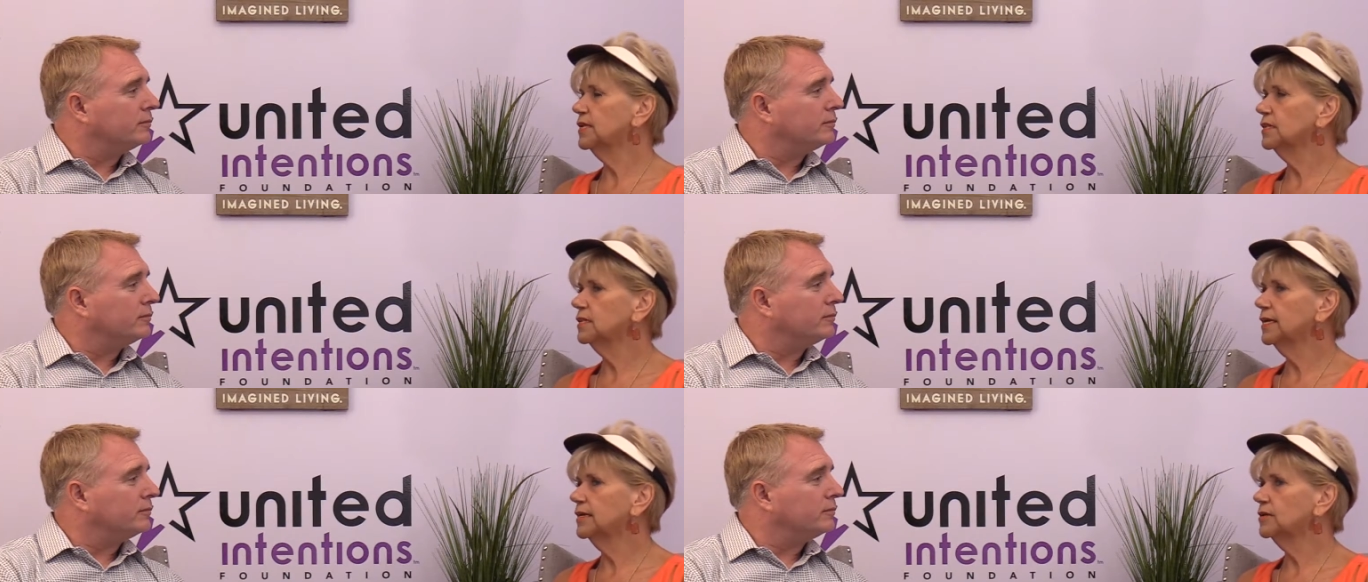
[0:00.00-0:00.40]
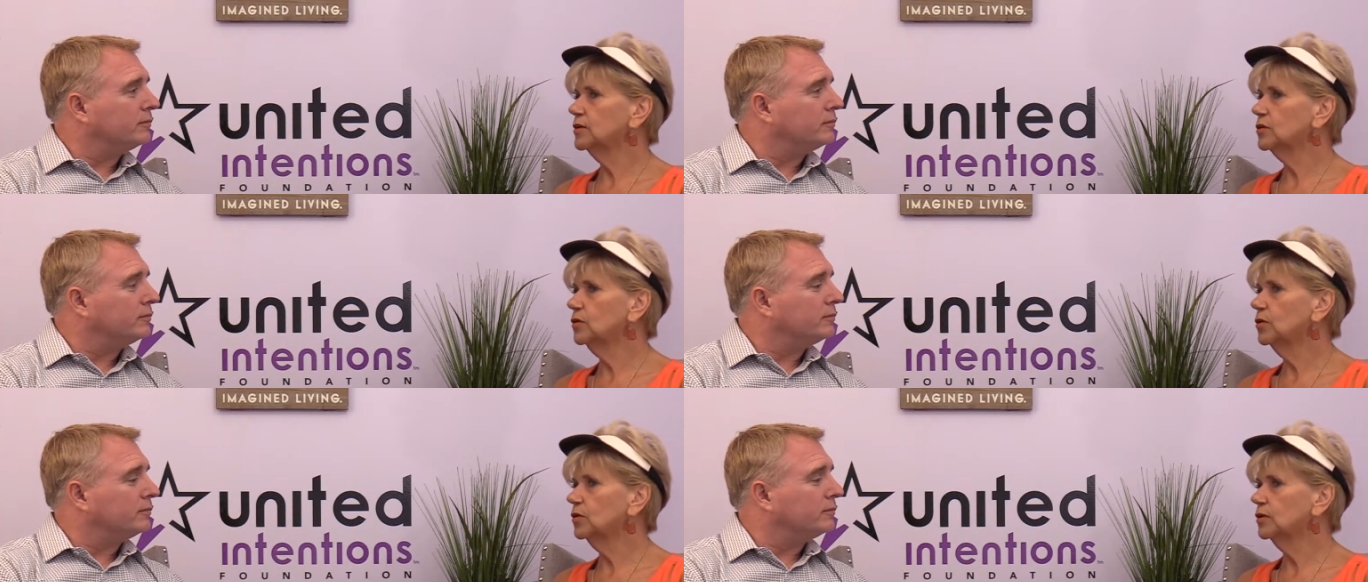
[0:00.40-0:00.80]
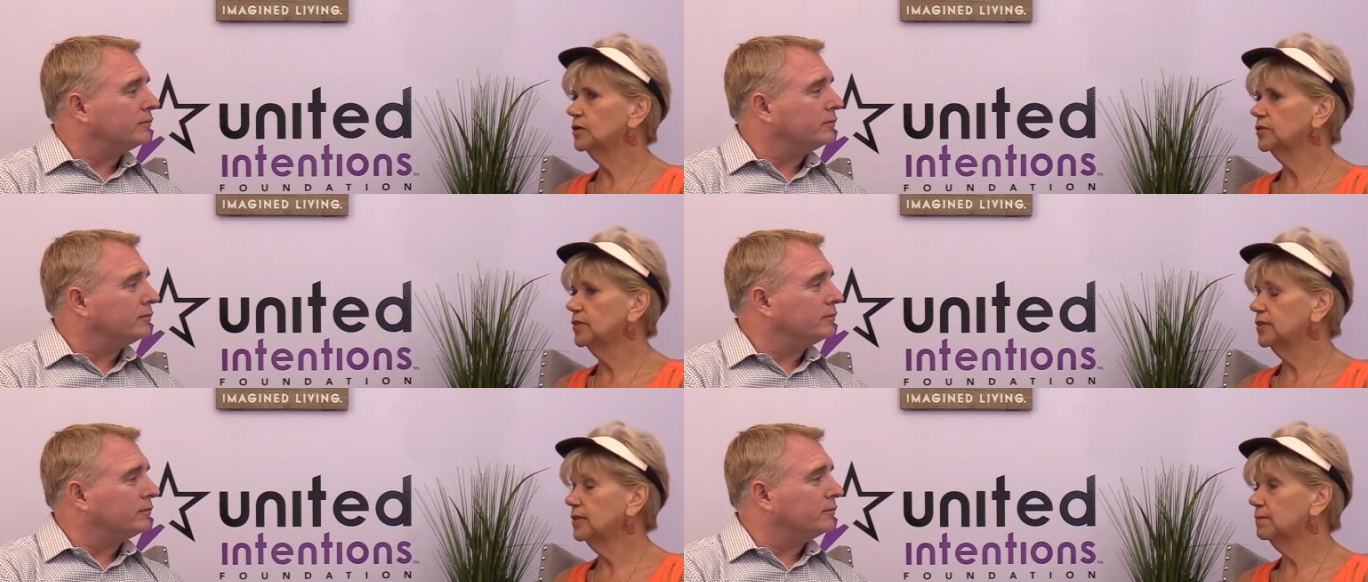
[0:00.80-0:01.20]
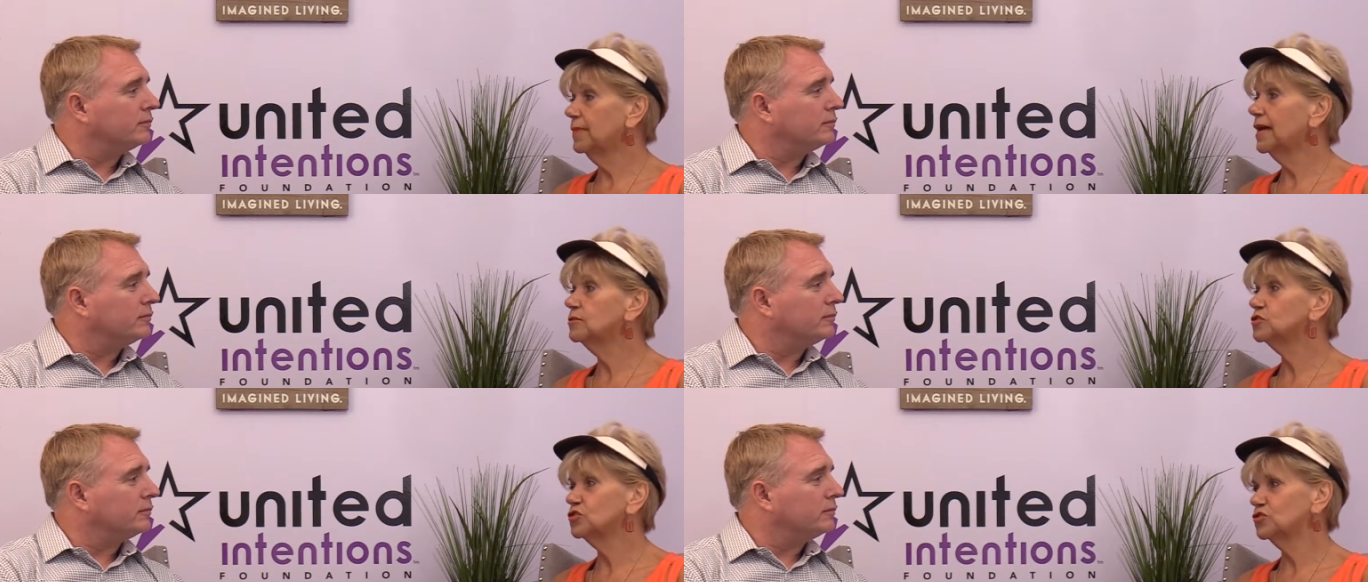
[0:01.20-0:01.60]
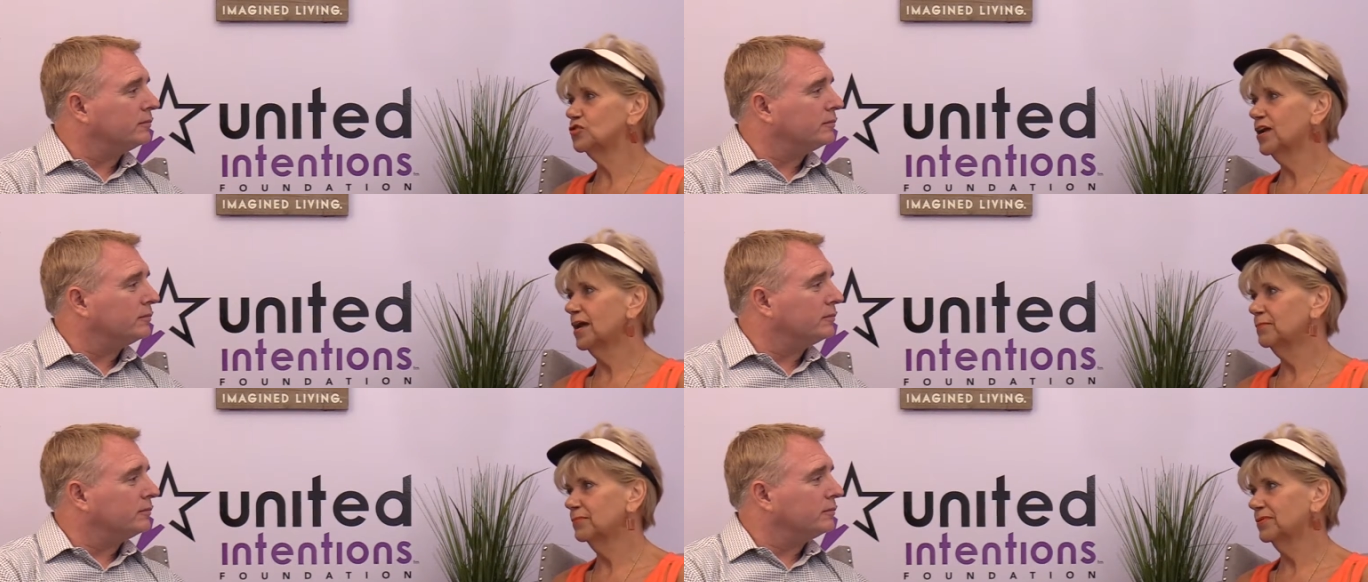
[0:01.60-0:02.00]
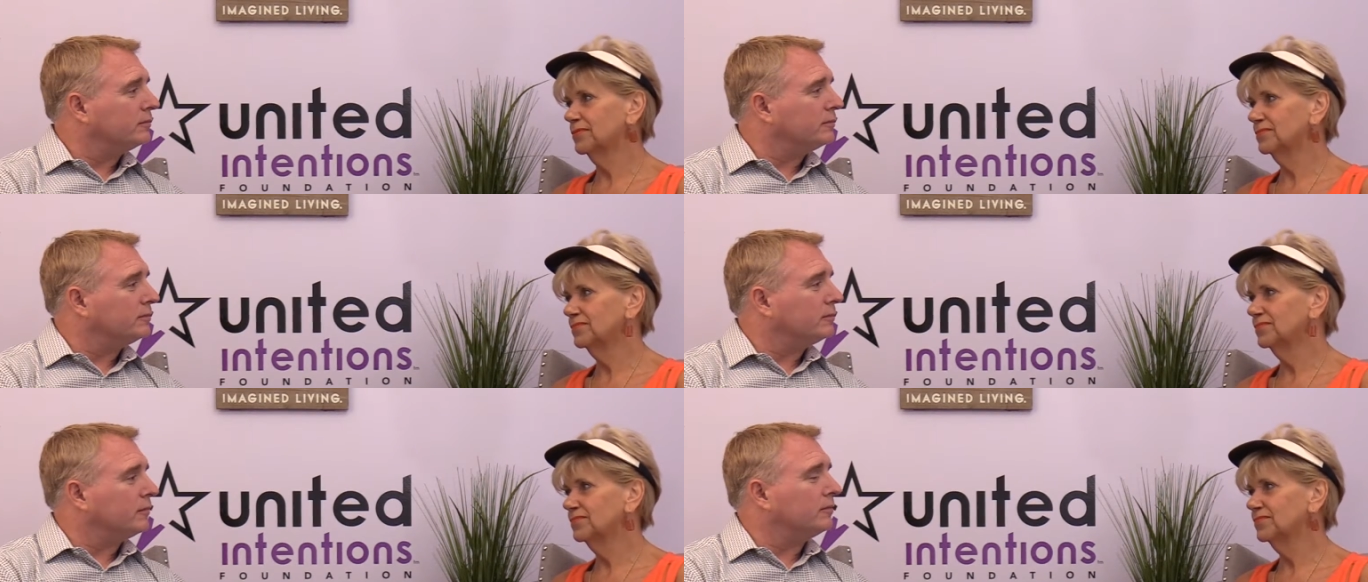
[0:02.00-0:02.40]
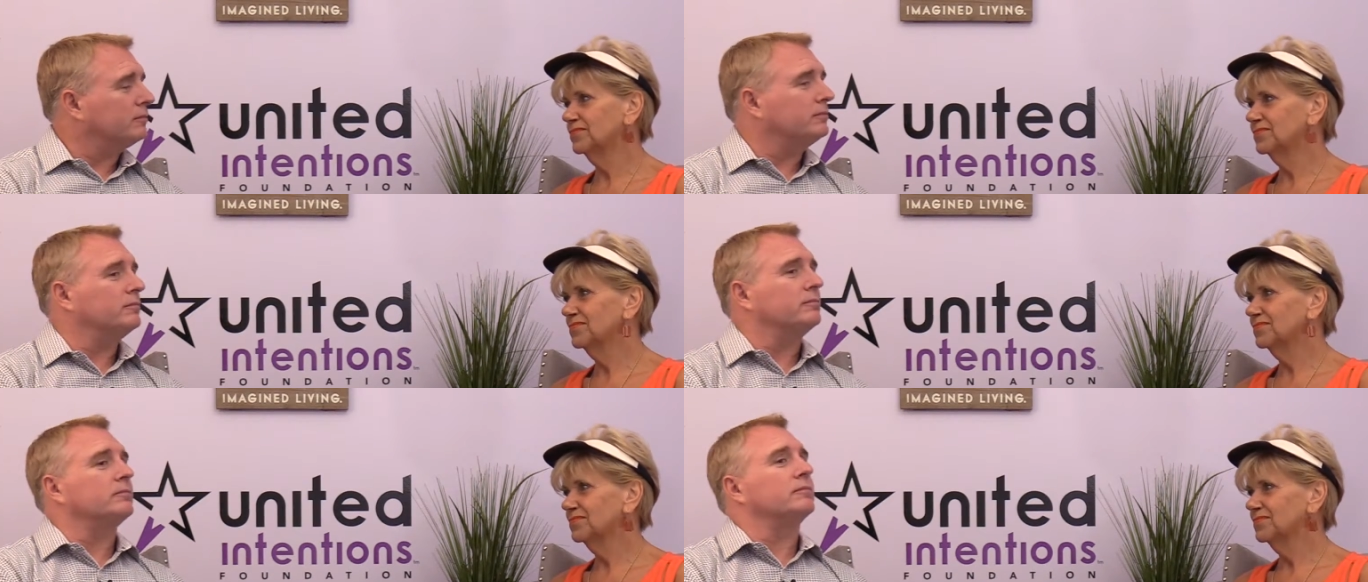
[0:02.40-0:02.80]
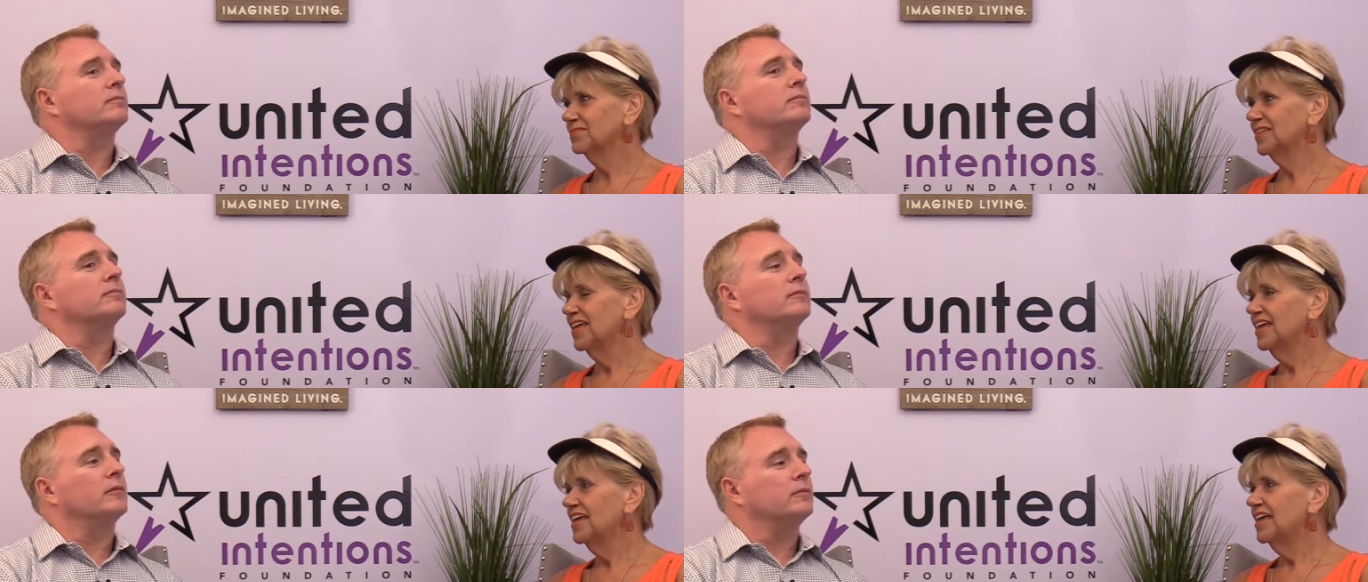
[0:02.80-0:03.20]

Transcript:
Speaker 1: Atlanta called the Mousetrap. Mm